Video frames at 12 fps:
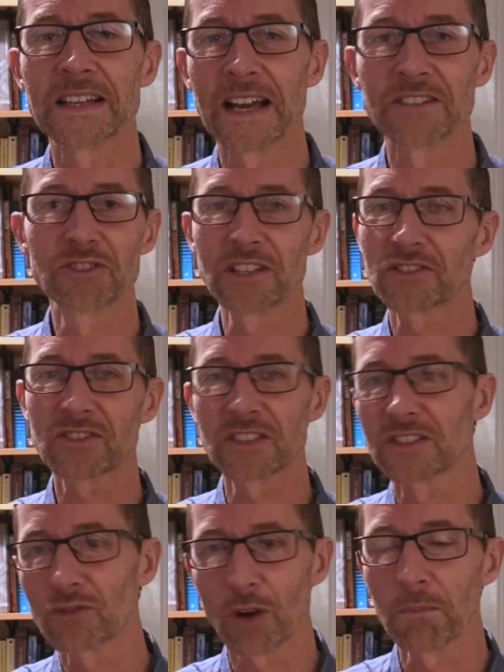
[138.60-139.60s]
Jesus
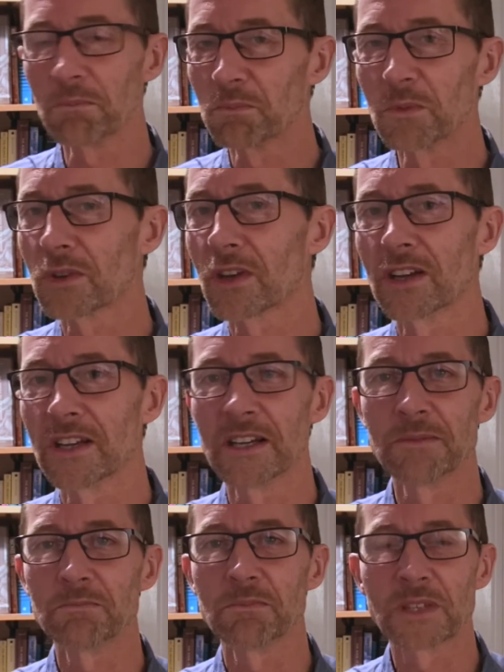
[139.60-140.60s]
is not going to
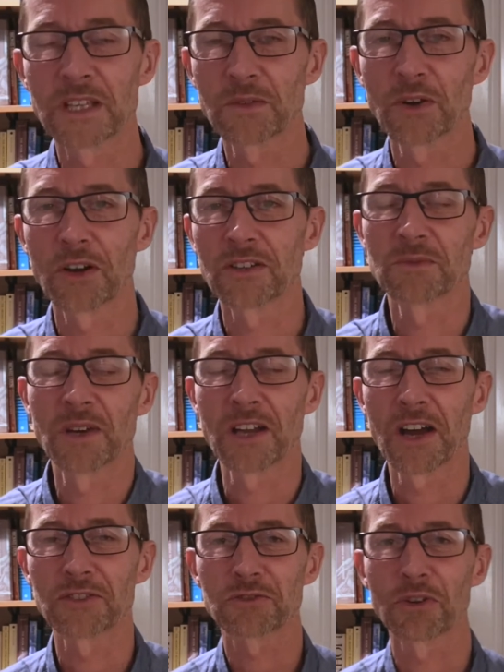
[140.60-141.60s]
give her an
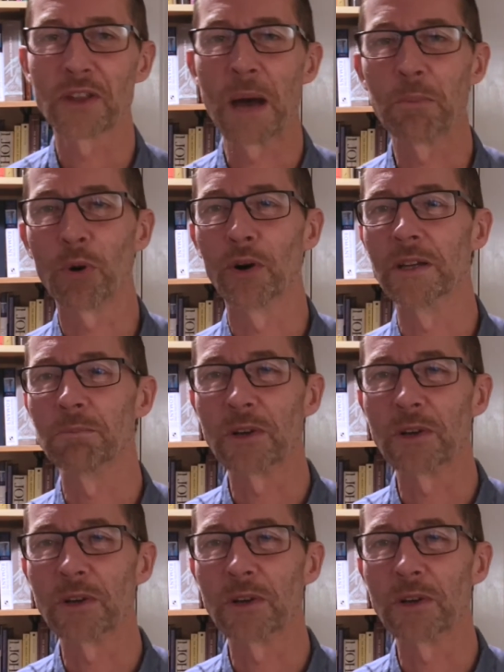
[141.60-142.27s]
answer at that point,